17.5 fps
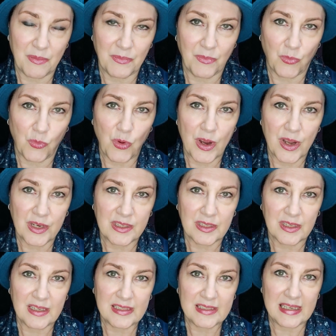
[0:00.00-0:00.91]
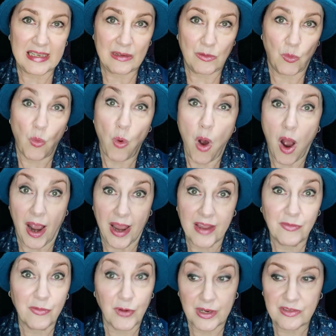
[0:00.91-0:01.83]
word is a
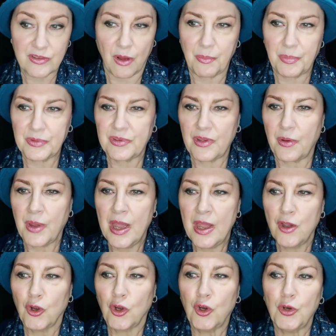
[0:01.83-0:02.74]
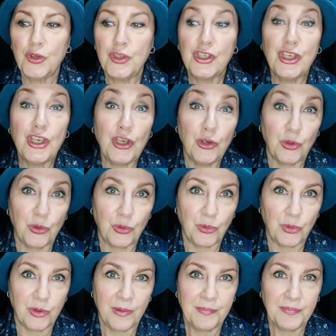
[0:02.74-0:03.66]
Y, for example, so could
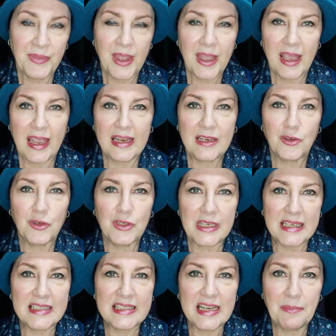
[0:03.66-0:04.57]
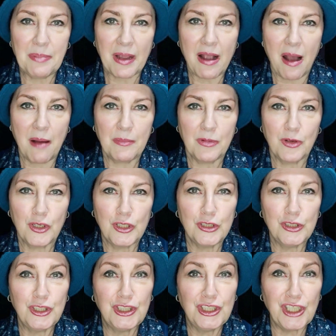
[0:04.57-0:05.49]
you, it could easily become
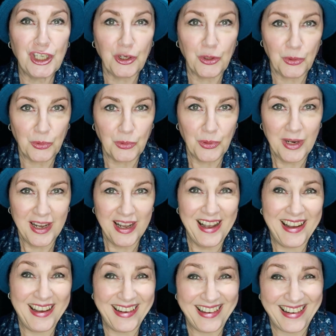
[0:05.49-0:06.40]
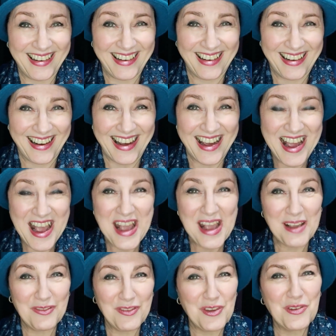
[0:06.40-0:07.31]
could you
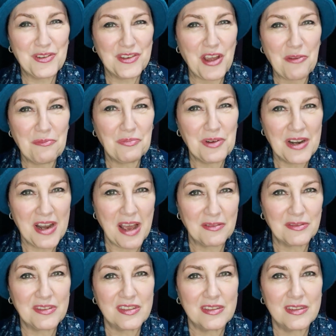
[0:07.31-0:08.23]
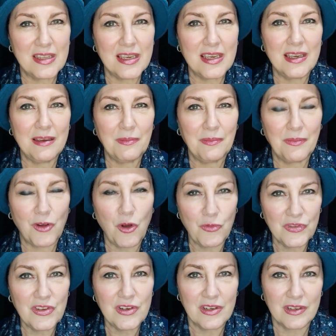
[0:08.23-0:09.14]
if you don't pronounce the
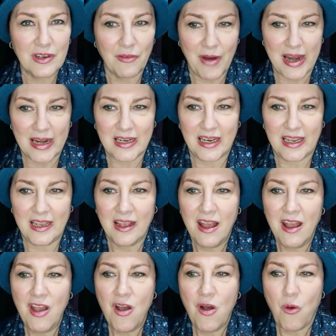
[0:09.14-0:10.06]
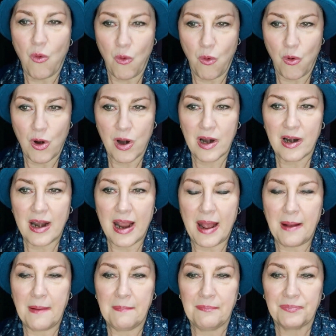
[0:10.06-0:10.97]
consonant correctly. Or
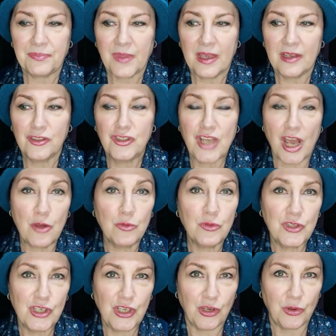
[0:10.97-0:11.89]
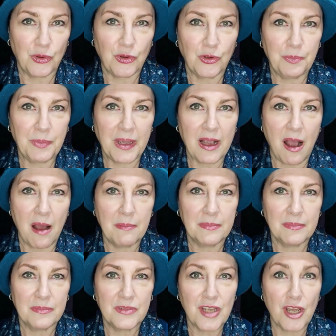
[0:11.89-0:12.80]
don't you could
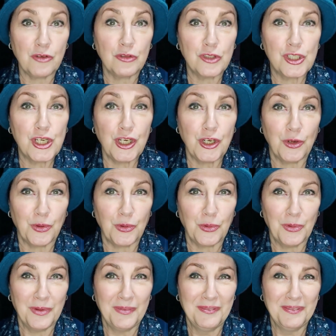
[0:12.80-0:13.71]
become don't you.